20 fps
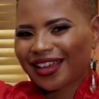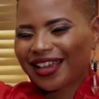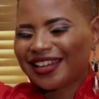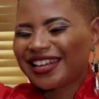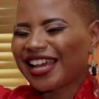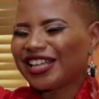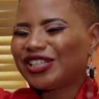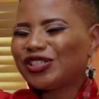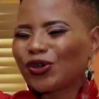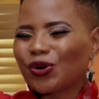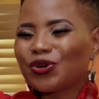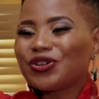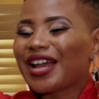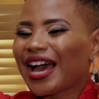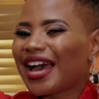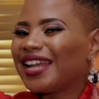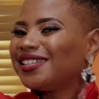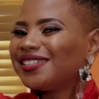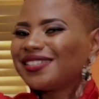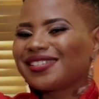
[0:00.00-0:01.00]
And I don't
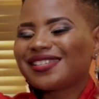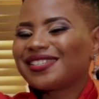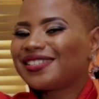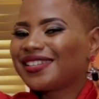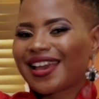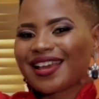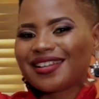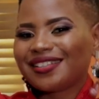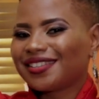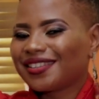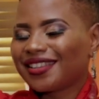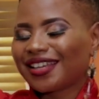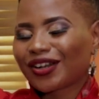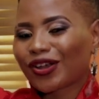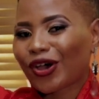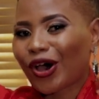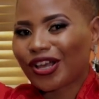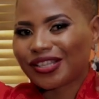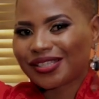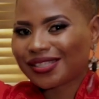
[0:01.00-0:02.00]
understand
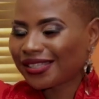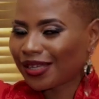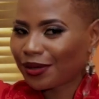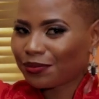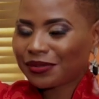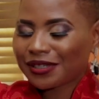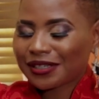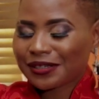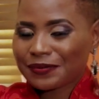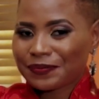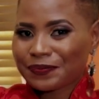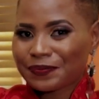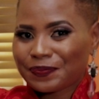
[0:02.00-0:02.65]
that concept.